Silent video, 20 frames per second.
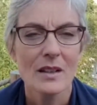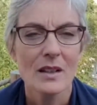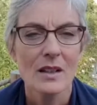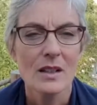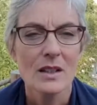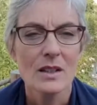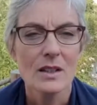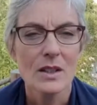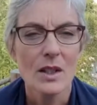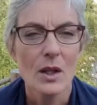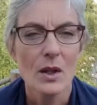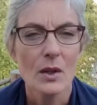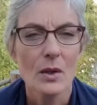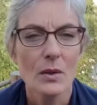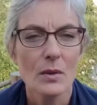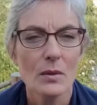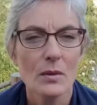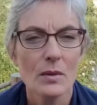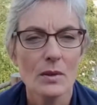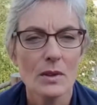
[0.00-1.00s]

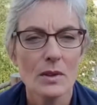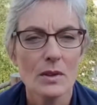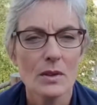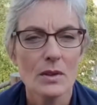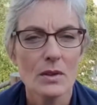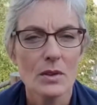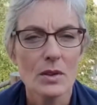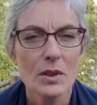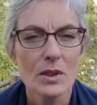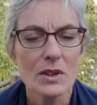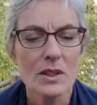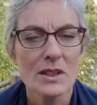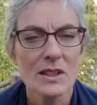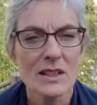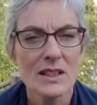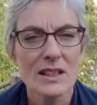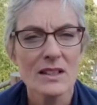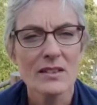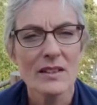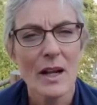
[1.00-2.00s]
So just
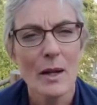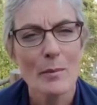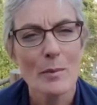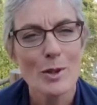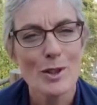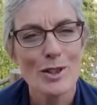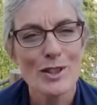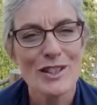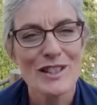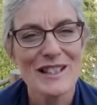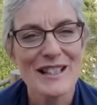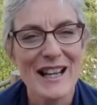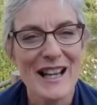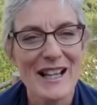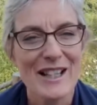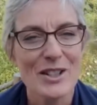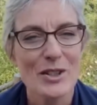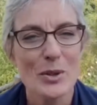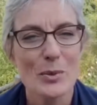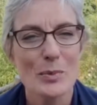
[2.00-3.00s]
consider how much today
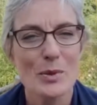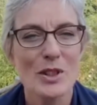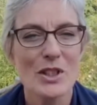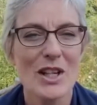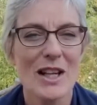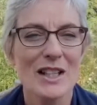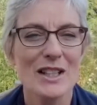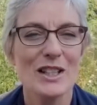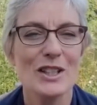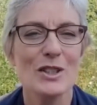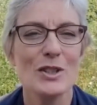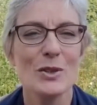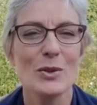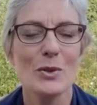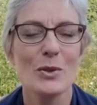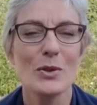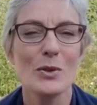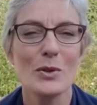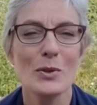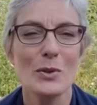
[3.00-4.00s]
you're projecting your
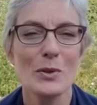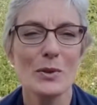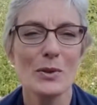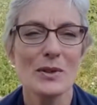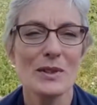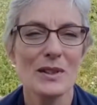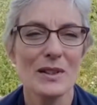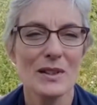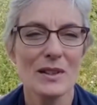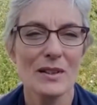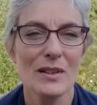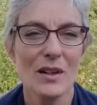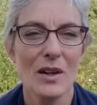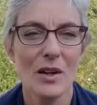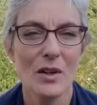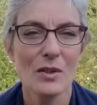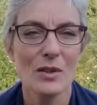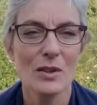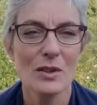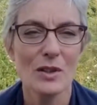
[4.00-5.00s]
thoughts
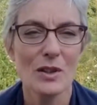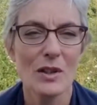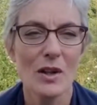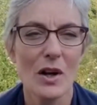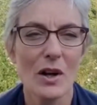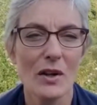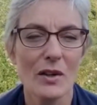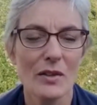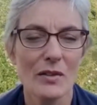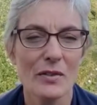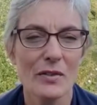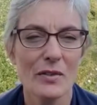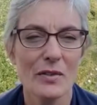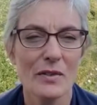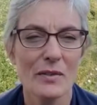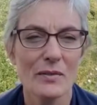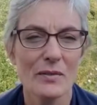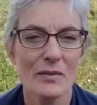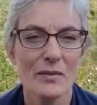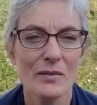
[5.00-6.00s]
onto life.
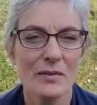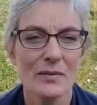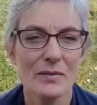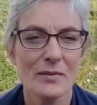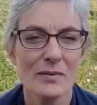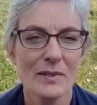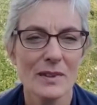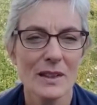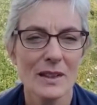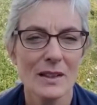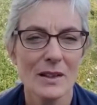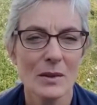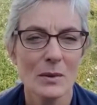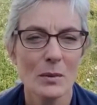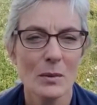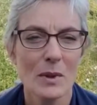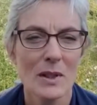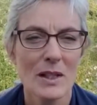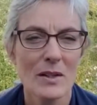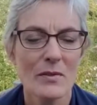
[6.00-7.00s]

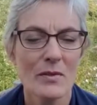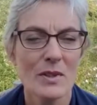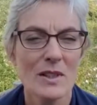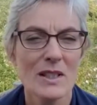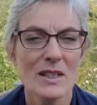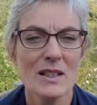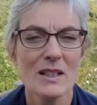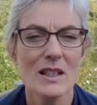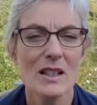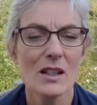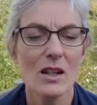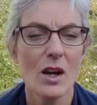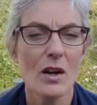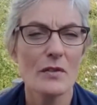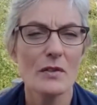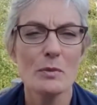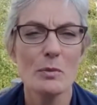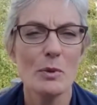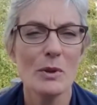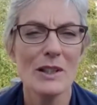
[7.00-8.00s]
Whatever it is that
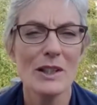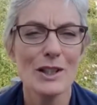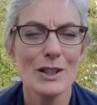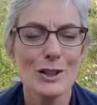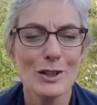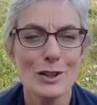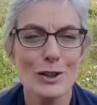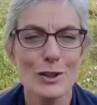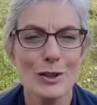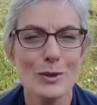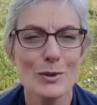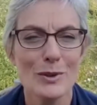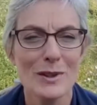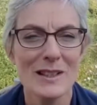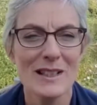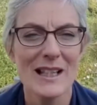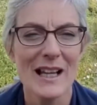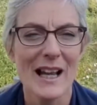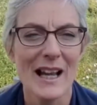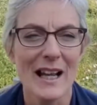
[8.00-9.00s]
life's bringing to you
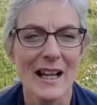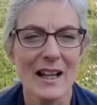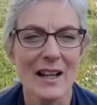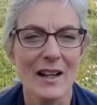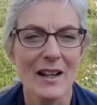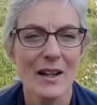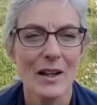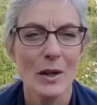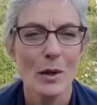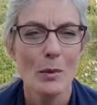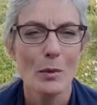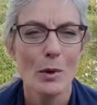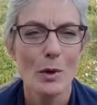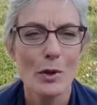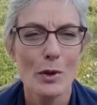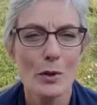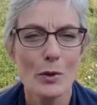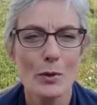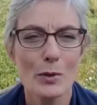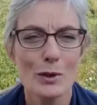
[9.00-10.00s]
today, what
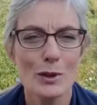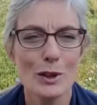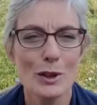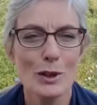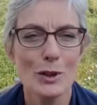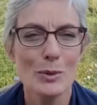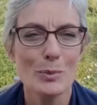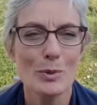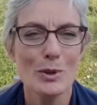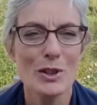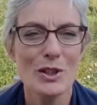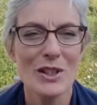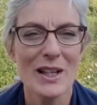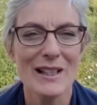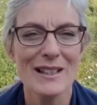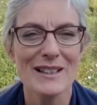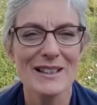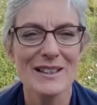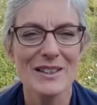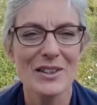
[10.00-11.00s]
thoughts are you
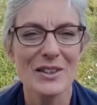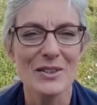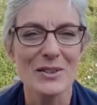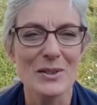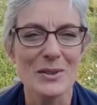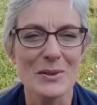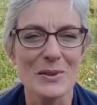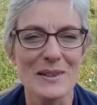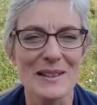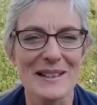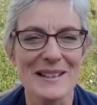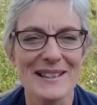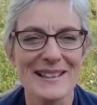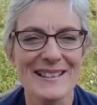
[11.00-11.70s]
projecting onto it?